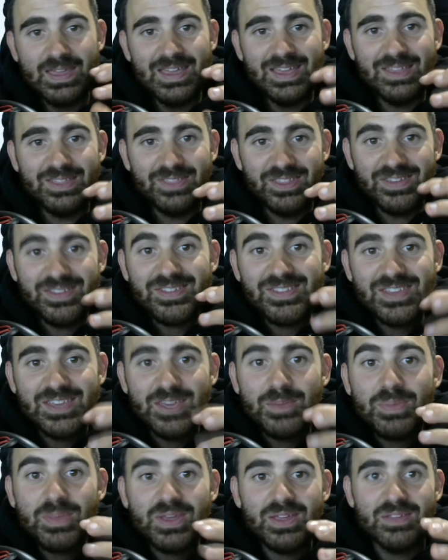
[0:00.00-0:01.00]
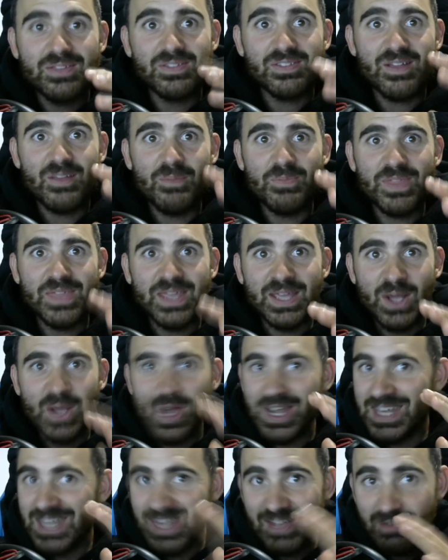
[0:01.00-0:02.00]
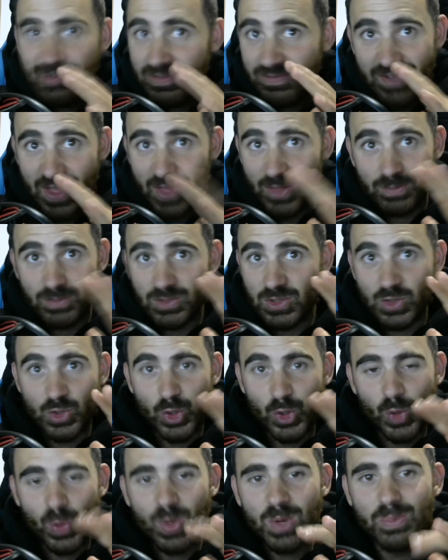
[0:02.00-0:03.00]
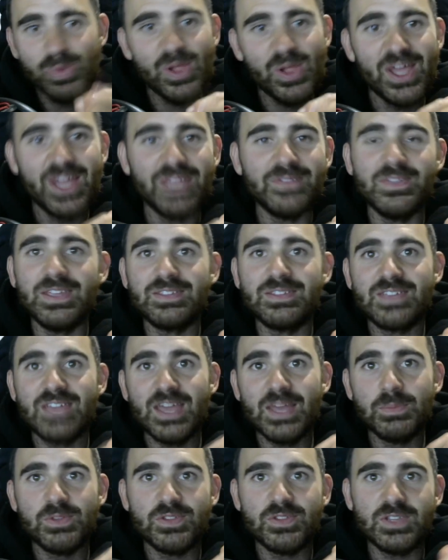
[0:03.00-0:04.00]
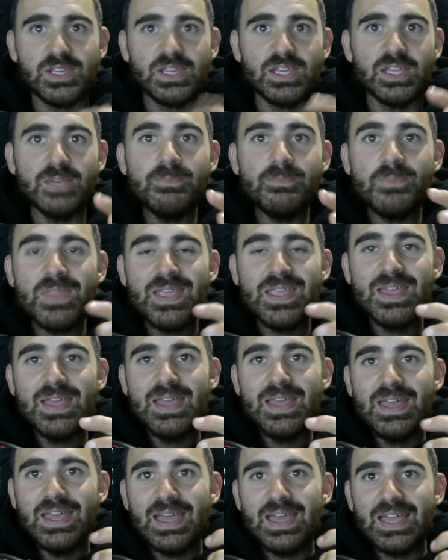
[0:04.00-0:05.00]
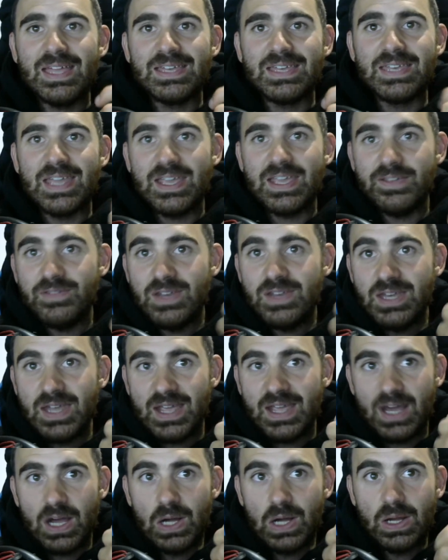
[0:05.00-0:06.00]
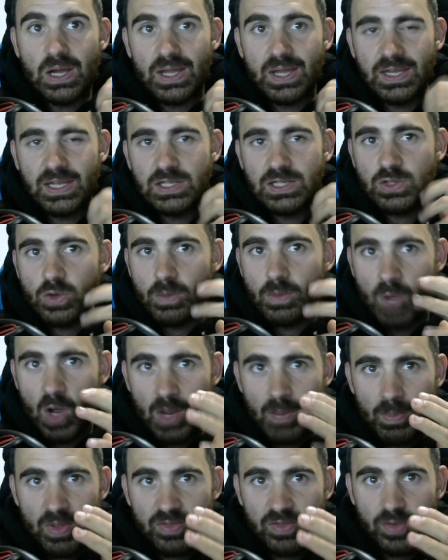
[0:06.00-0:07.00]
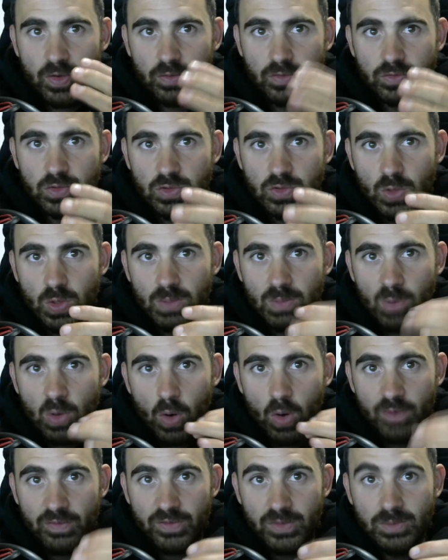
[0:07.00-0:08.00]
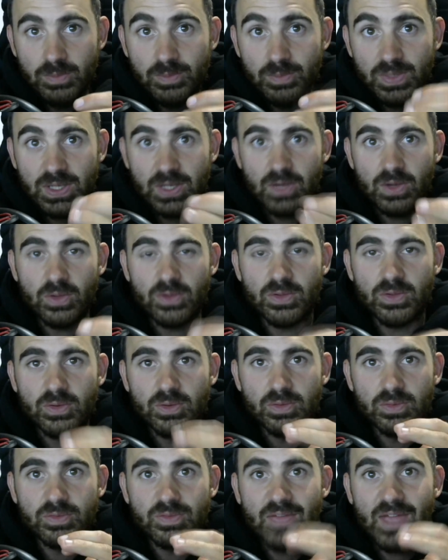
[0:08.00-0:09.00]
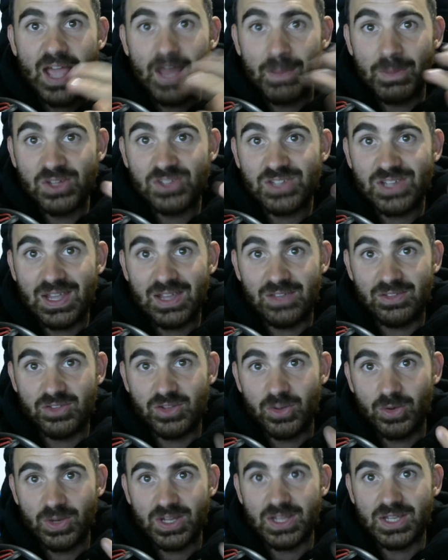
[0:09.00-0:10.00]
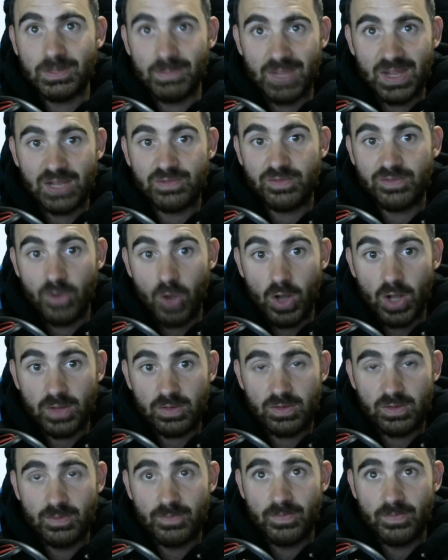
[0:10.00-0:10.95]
This tip is something I never fathomed to do when playing these games as a kid, and even now I need to remind myself to do it more often because of how much easier it can make fights.